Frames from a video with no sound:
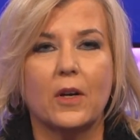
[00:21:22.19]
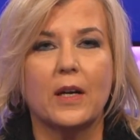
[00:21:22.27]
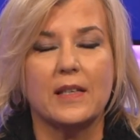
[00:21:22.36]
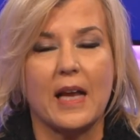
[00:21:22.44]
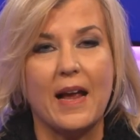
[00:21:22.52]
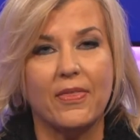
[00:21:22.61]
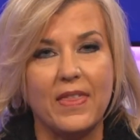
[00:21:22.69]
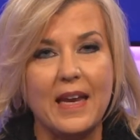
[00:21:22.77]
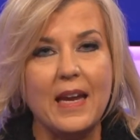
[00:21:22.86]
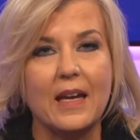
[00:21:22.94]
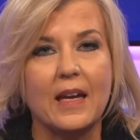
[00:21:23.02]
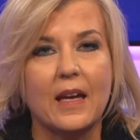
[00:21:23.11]
Because I
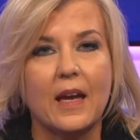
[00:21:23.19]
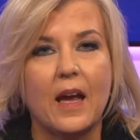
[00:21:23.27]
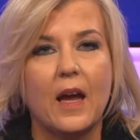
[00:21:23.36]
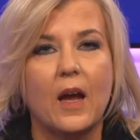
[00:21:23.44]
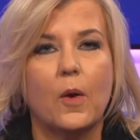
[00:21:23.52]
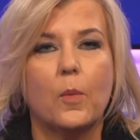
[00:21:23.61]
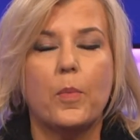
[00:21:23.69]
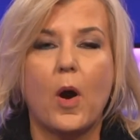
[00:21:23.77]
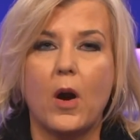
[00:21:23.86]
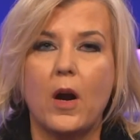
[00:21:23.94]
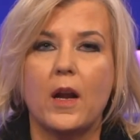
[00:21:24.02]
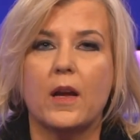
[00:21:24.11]
think
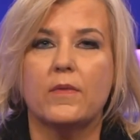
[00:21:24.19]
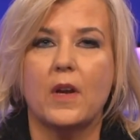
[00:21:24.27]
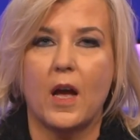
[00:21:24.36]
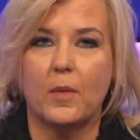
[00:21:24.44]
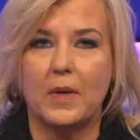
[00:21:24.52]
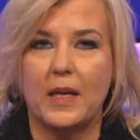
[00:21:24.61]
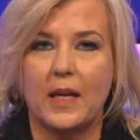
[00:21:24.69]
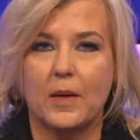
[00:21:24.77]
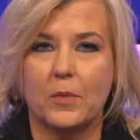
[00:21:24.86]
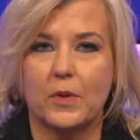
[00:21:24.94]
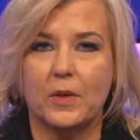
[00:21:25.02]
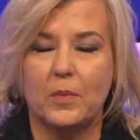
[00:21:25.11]
part of not being
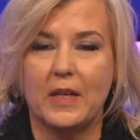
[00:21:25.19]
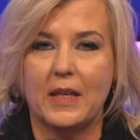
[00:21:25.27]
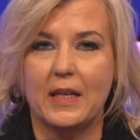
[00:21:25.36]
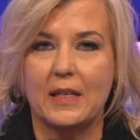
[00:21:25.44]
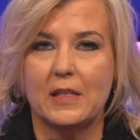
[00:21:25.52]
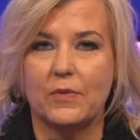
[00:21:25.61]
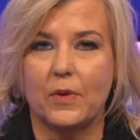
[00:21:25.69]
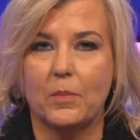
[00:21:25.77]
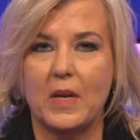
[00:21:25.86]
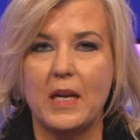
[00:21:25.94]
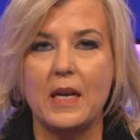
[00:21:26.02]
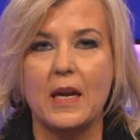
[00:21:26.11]
able to be at ease for
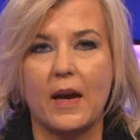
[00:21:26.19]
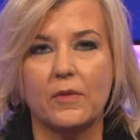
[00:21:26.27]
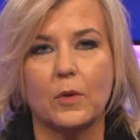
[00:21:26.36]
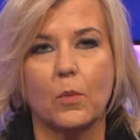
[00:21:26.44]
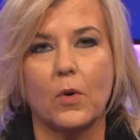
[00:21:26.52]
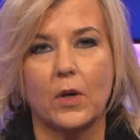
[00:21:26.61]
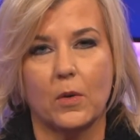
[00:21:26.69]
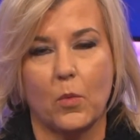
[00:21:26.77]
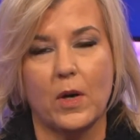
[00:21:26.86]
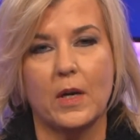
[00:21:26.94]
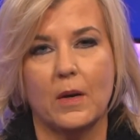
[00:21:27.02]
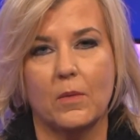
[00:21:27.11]
me after
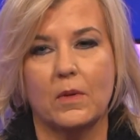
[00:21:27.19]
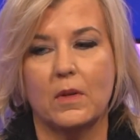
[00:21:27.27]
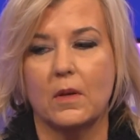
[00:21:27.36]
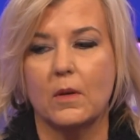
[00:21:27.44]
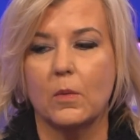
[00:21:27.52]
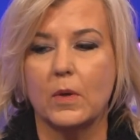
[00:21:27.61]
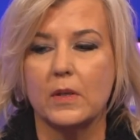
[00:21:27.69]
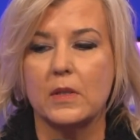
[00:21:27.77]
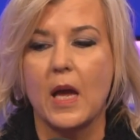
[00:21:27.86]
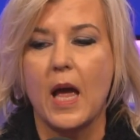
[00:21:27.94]
working with you was